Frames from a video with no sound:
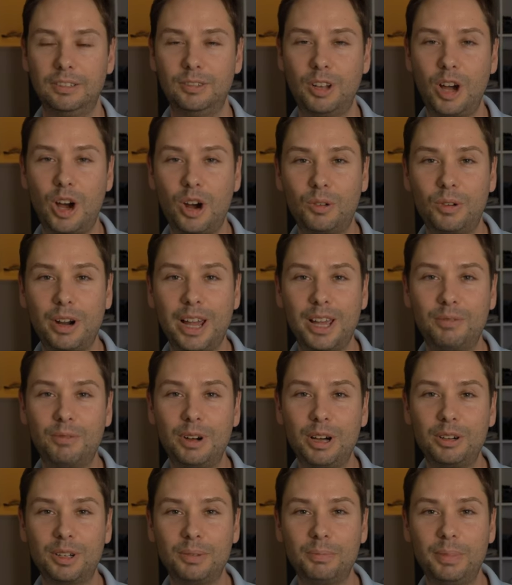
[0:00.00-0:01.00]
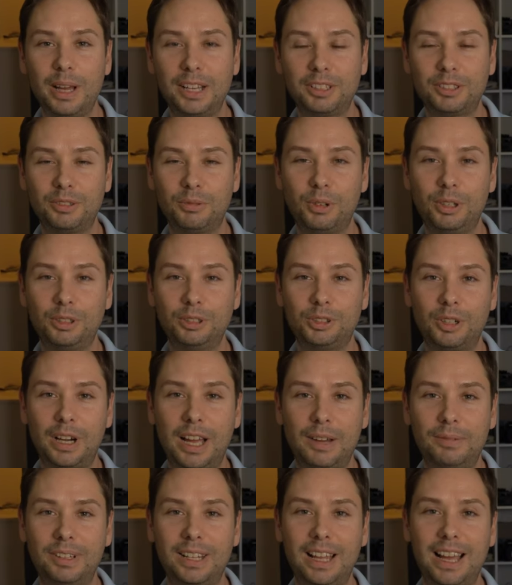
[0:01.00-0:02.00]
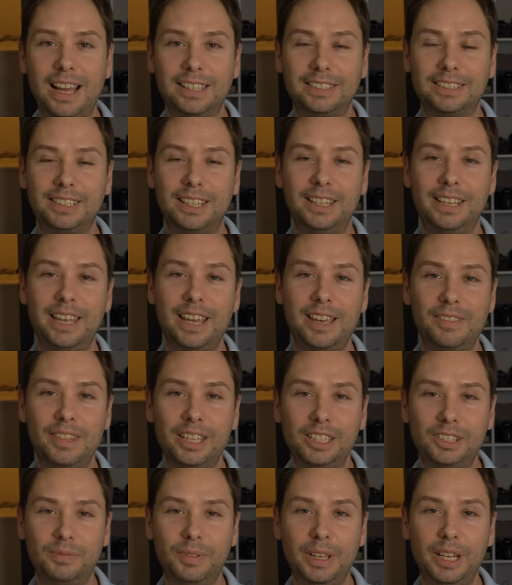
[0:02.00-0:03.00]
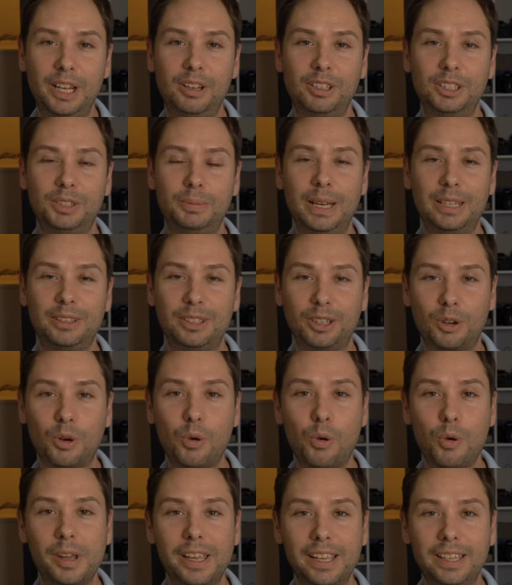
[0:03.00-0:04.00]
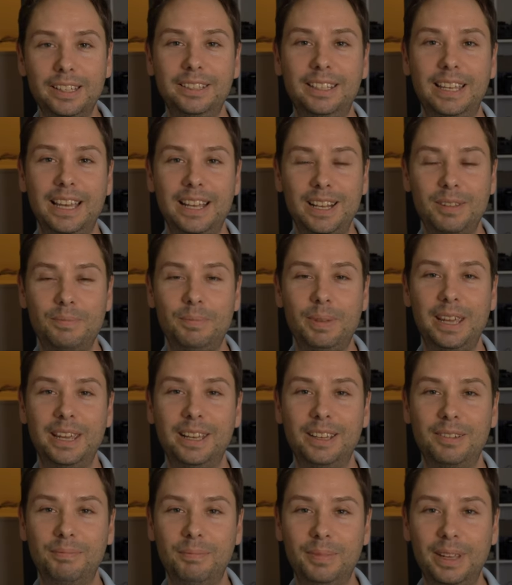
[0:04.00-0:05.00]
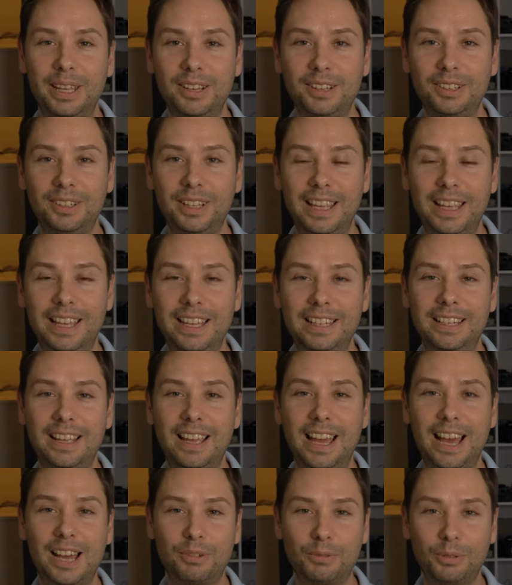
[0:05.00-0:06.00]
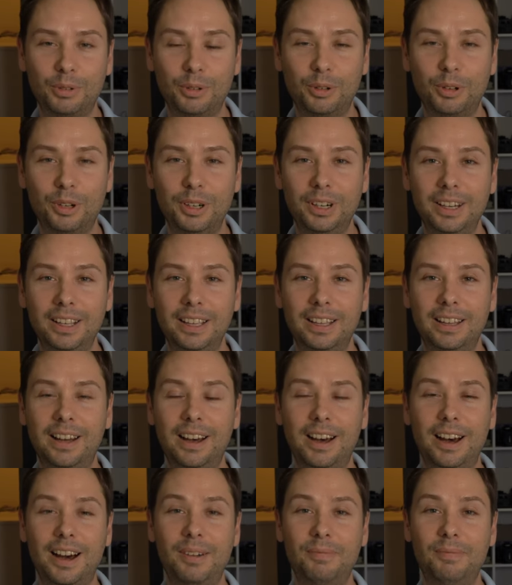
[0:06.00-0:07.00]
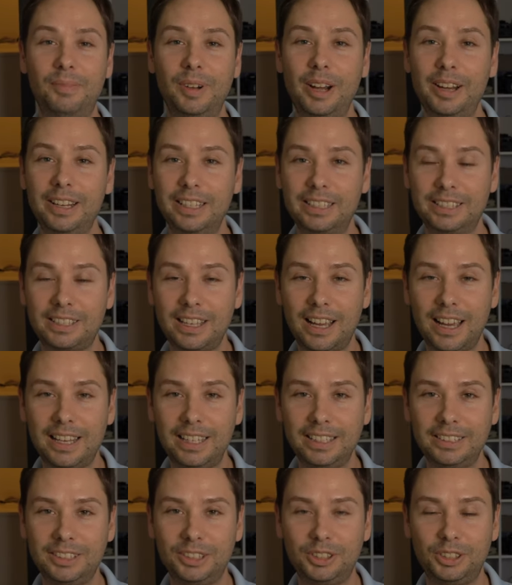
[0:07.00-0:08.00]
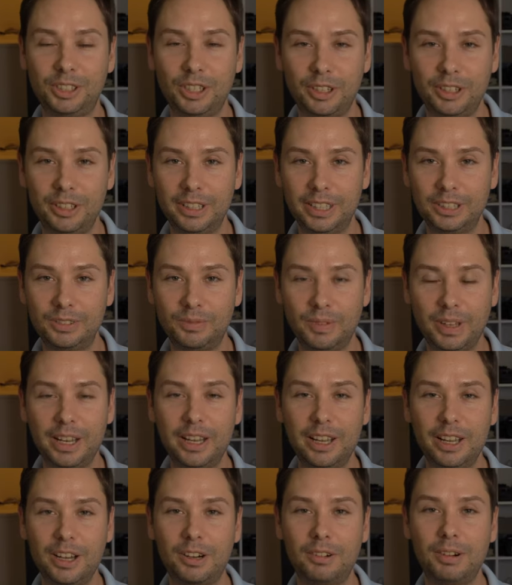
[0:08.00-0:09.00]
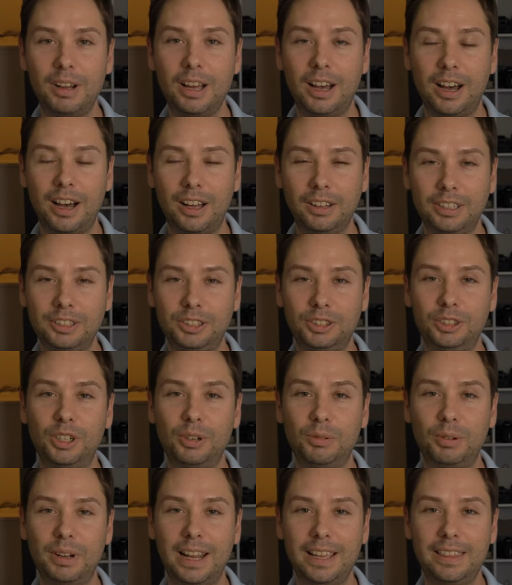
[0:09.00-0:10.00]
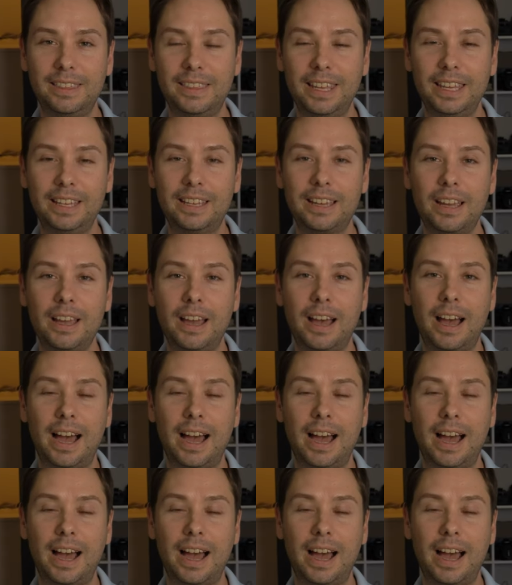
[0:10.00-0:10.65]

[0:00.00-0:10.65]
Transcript: All right, welcome back to World Travel Hacks. Again, this video is about the cuy guinea pig meal in Ecuador. Very exciting to show you this video. I'll let you know what I think.